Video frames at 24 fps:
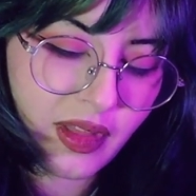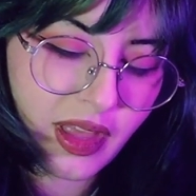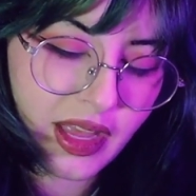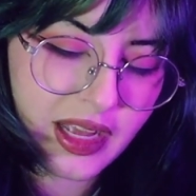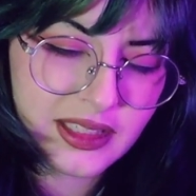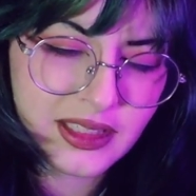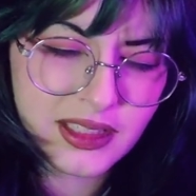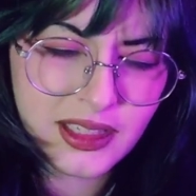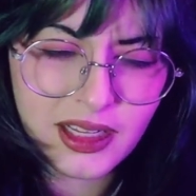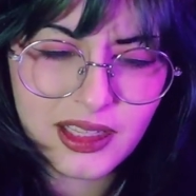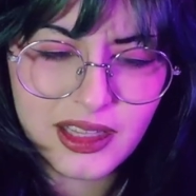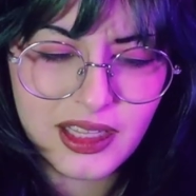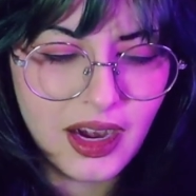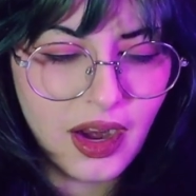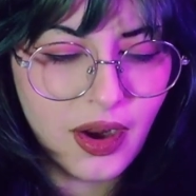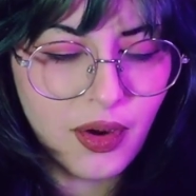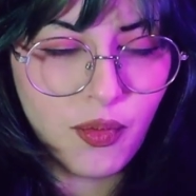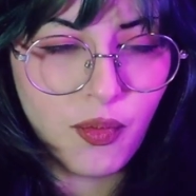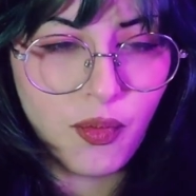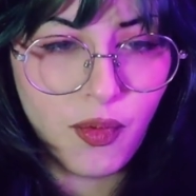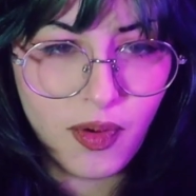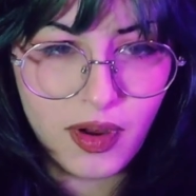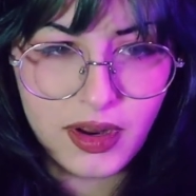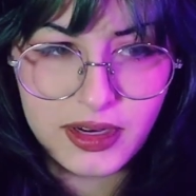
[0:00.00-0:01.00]
It's not that I
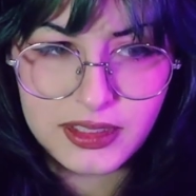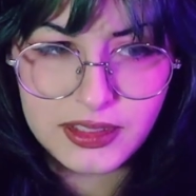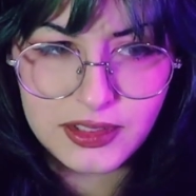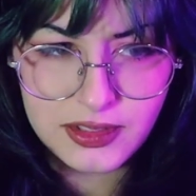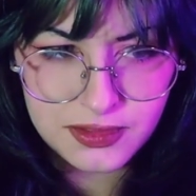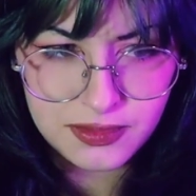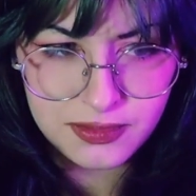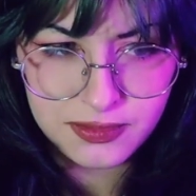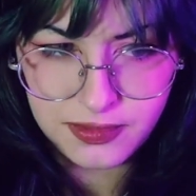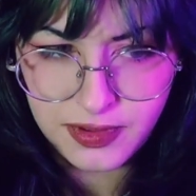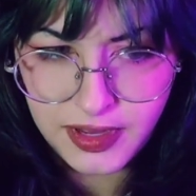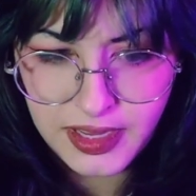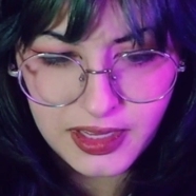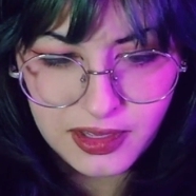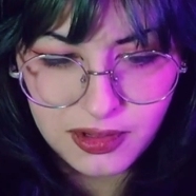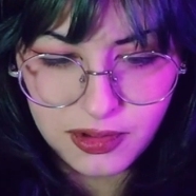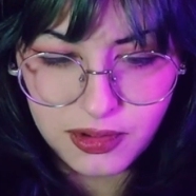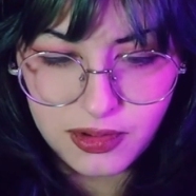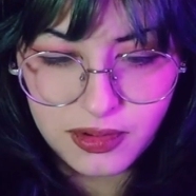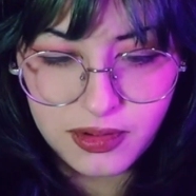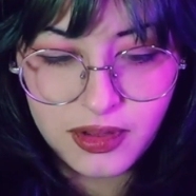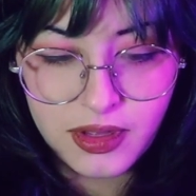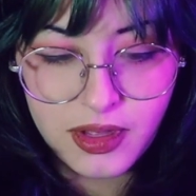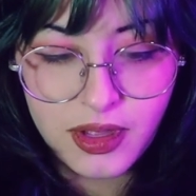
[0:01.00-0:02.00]
want to
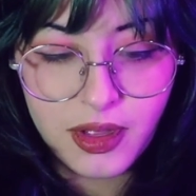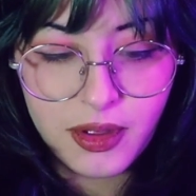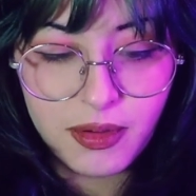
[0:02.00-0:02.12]
fail,